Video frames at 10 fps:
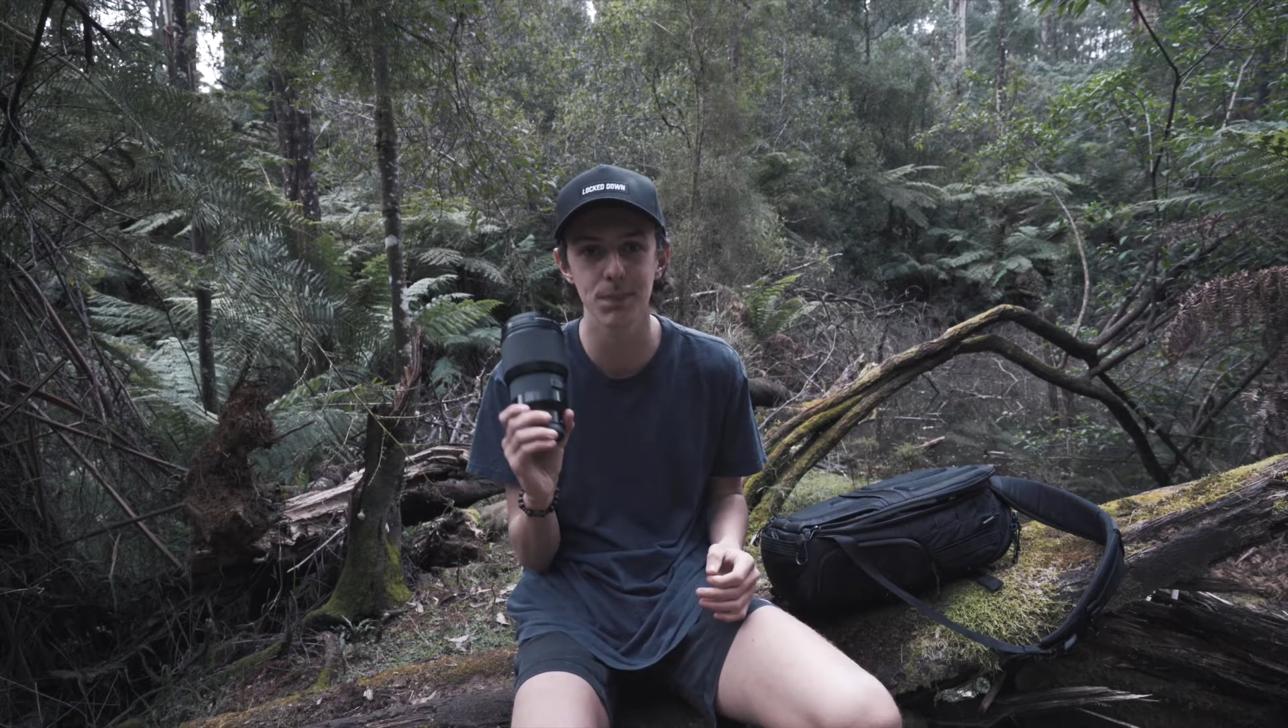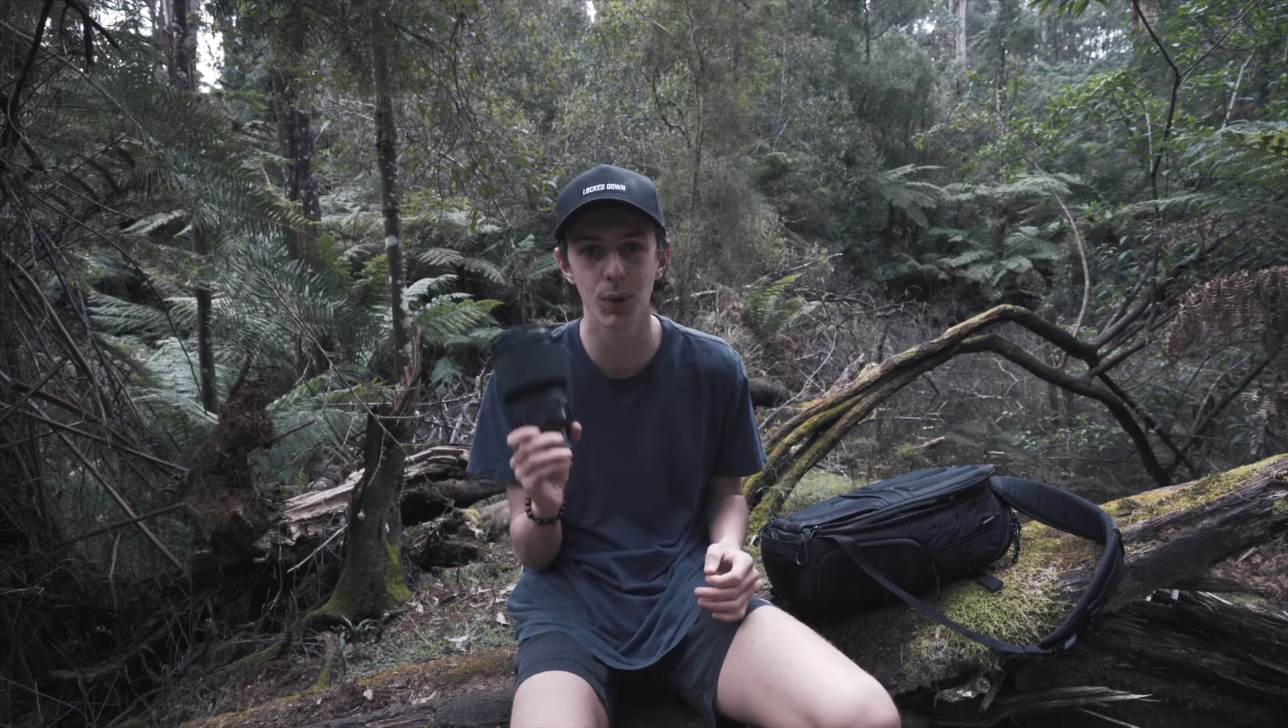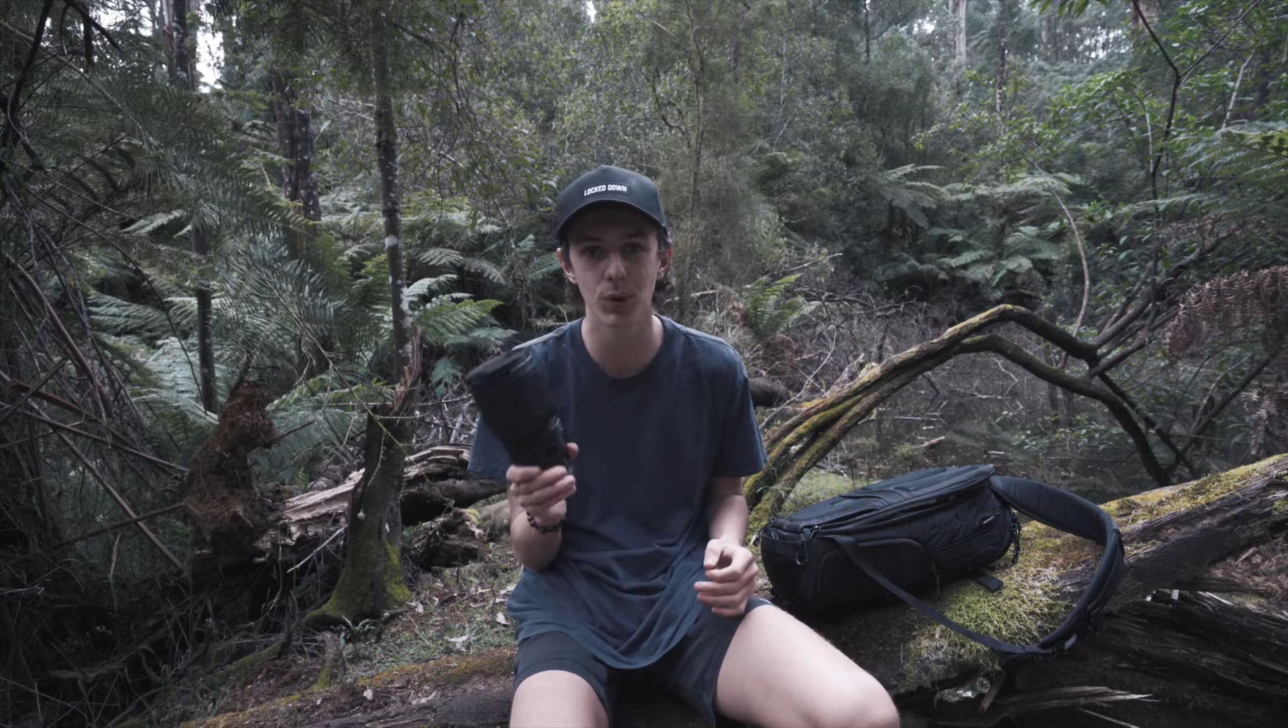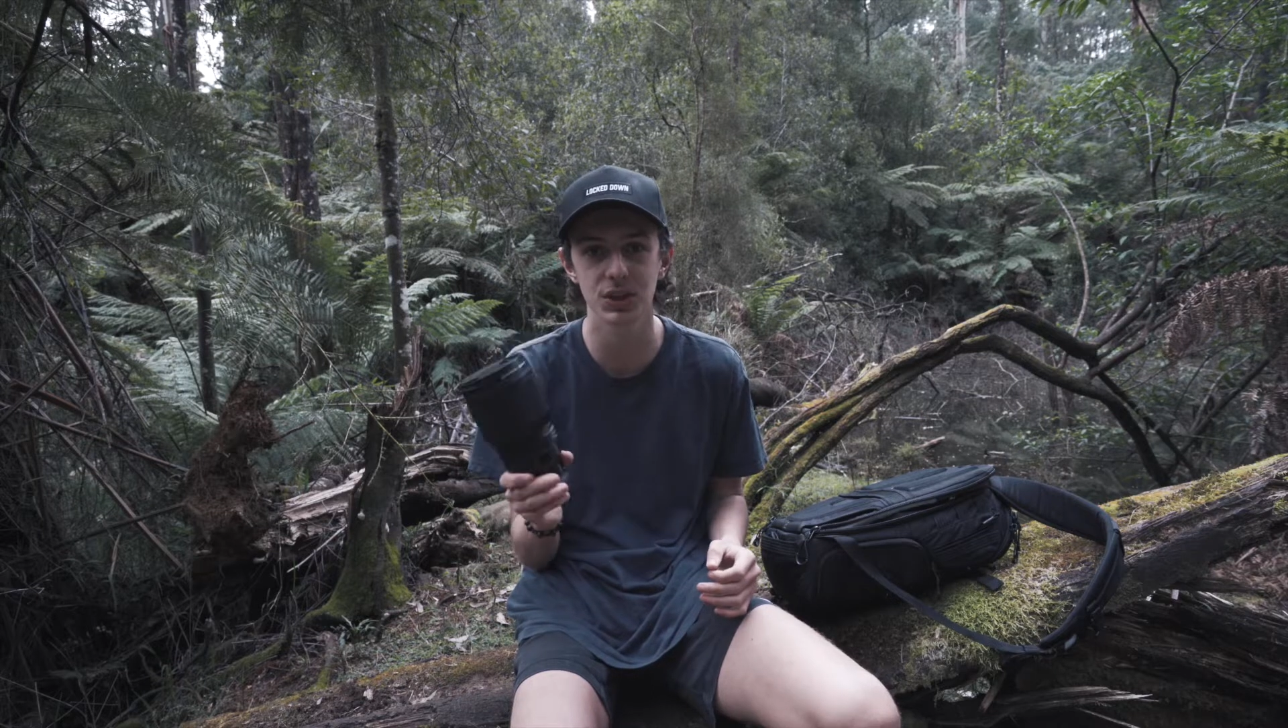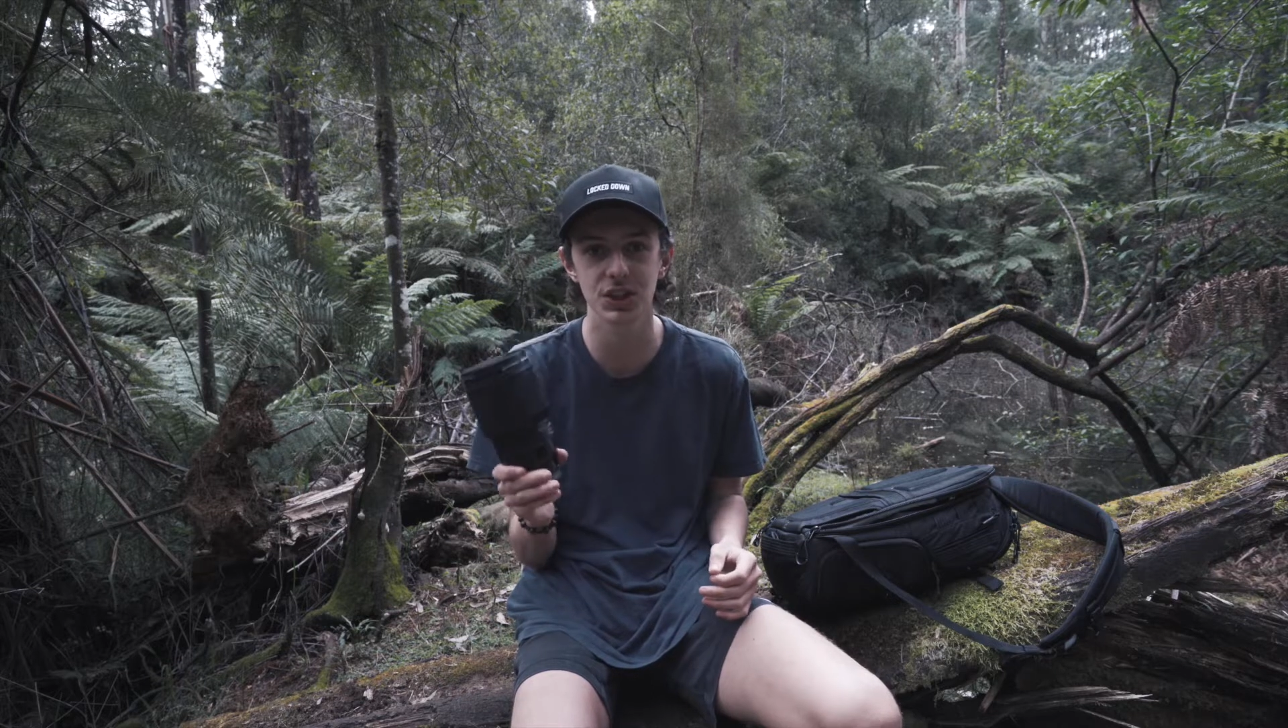
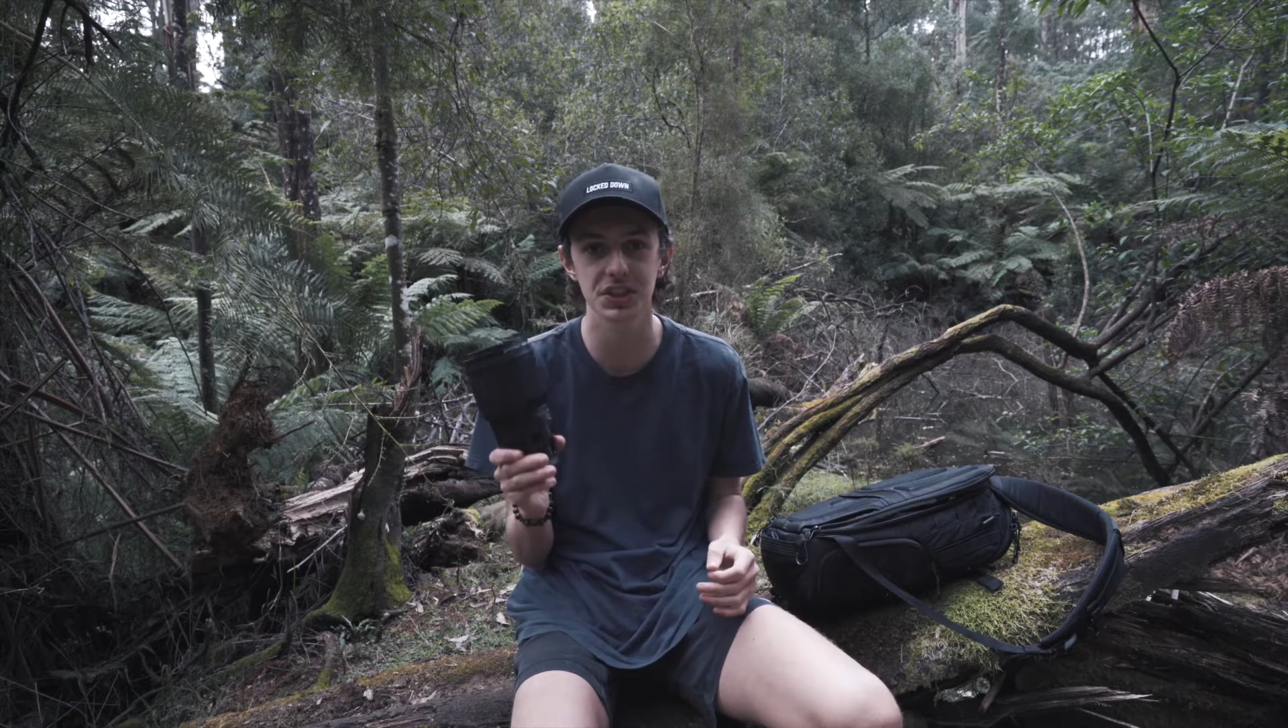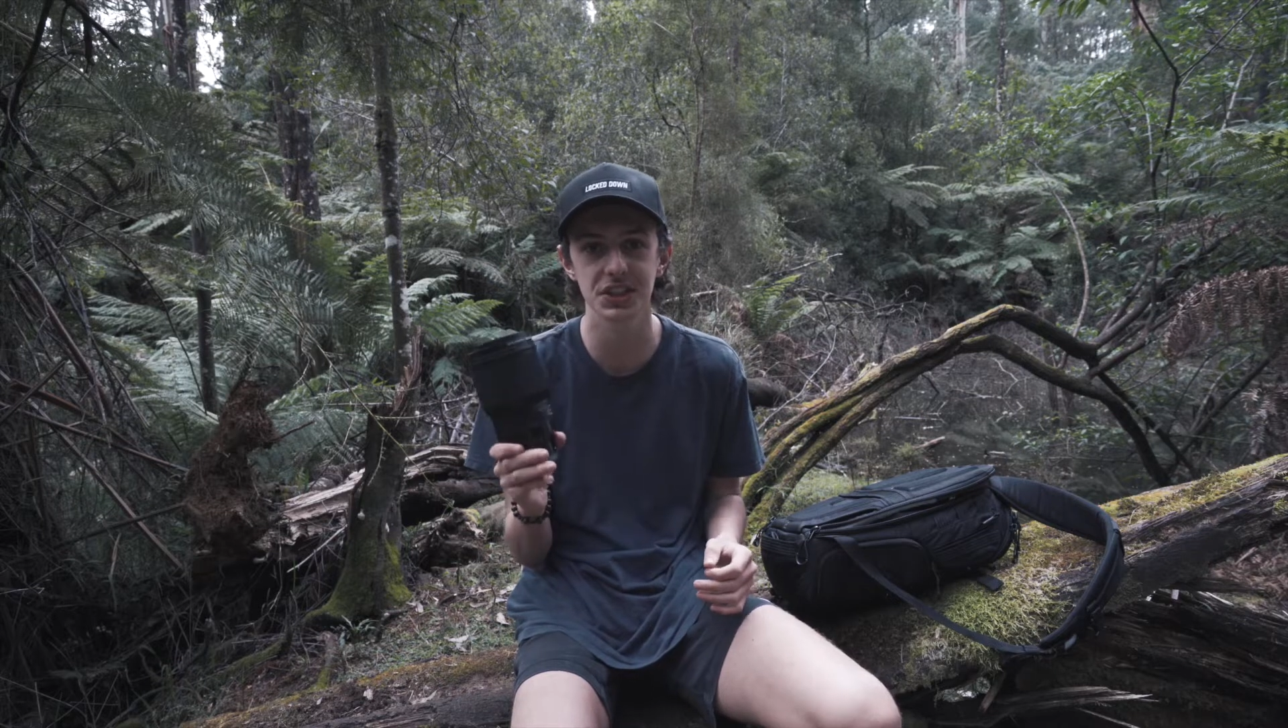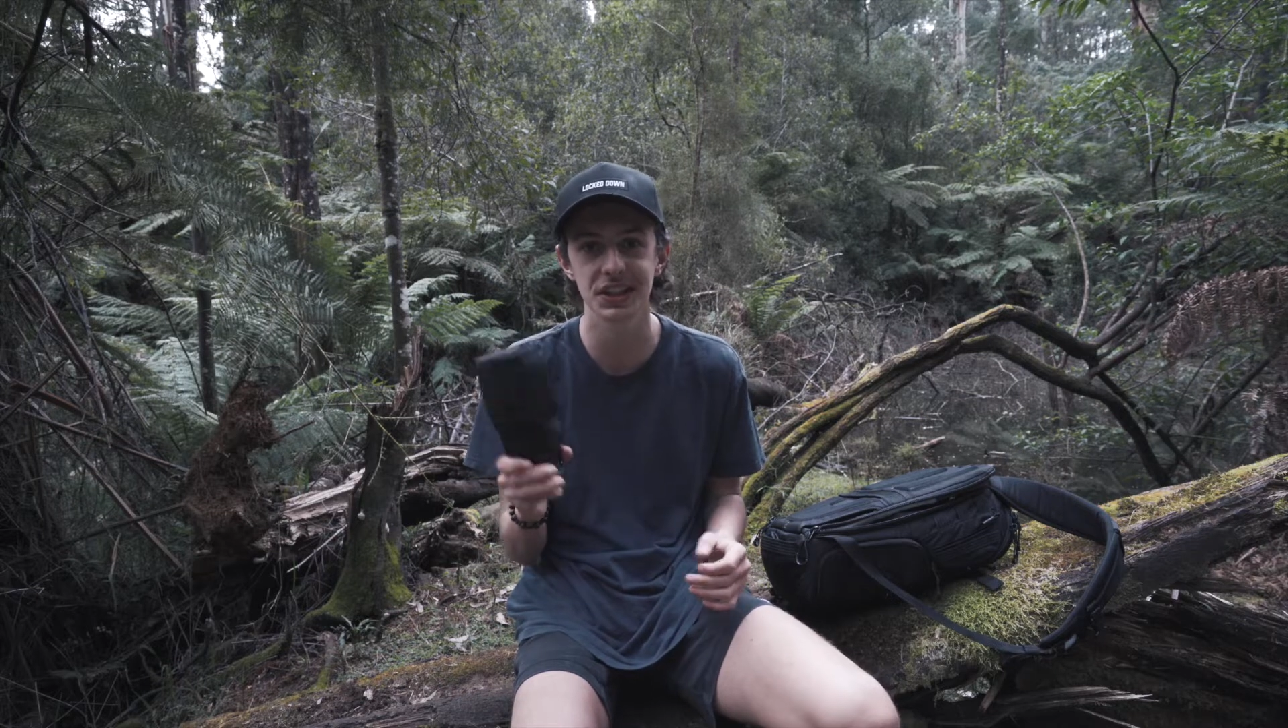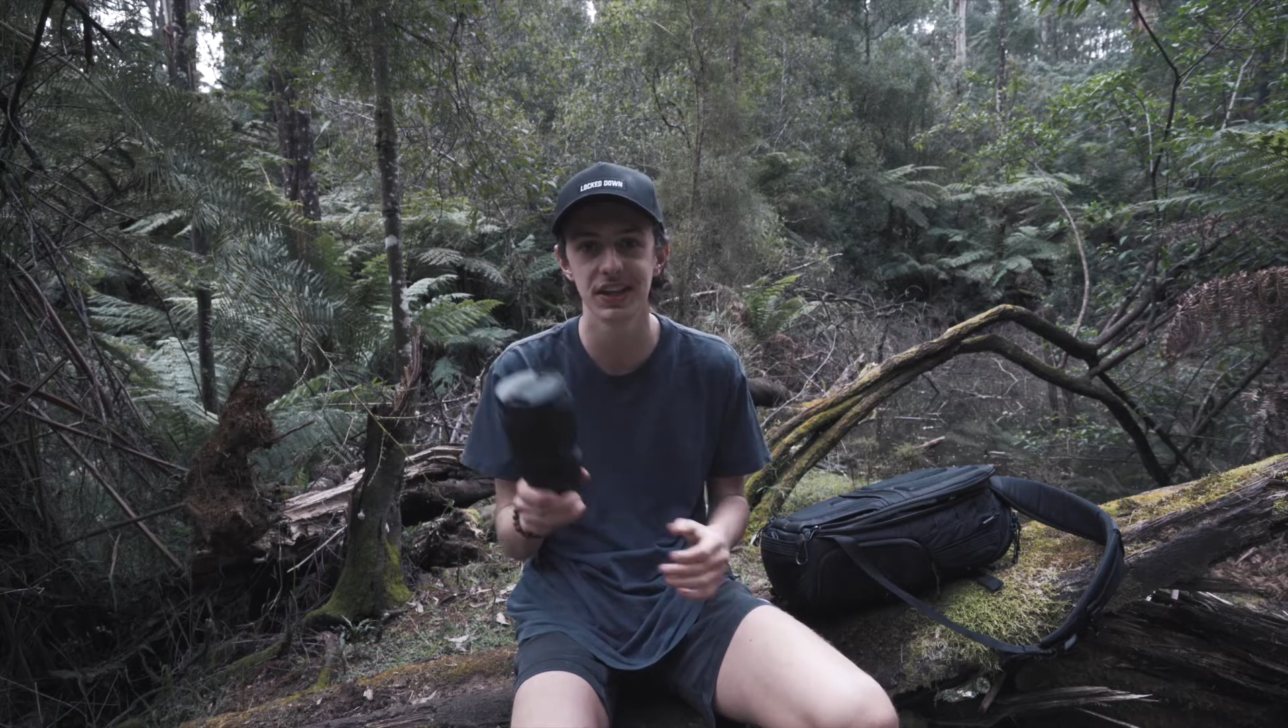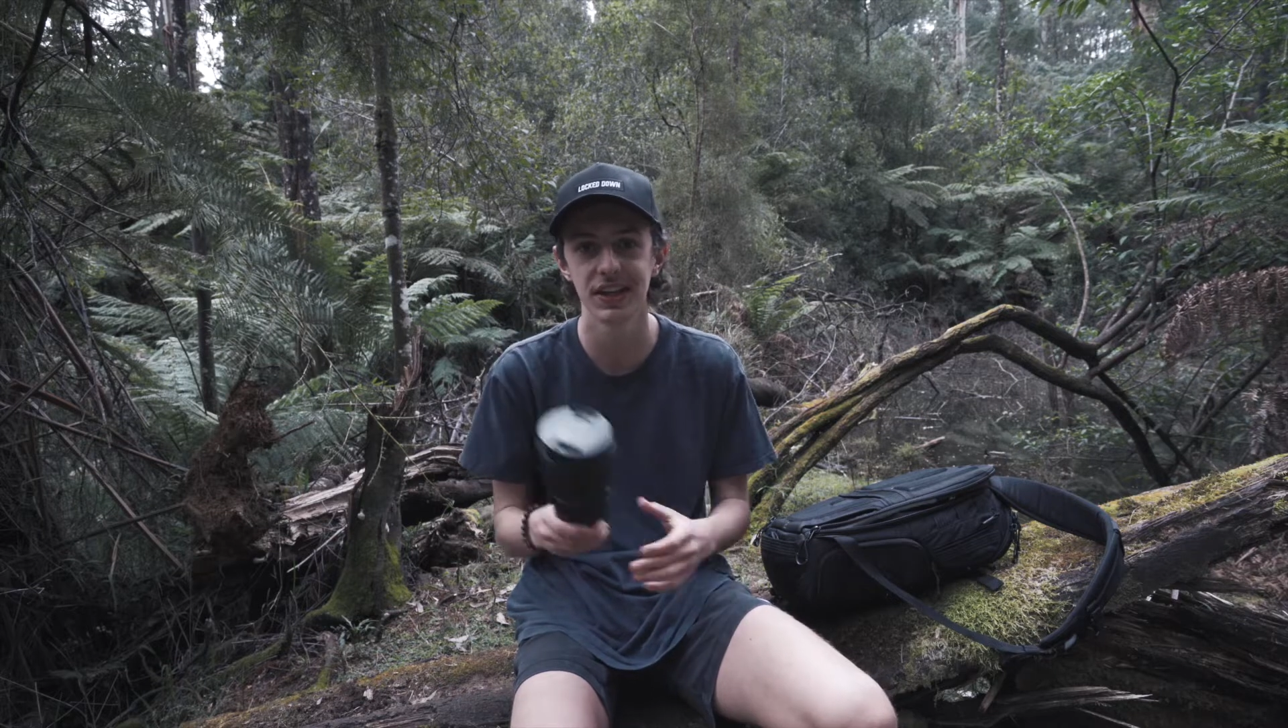portraits,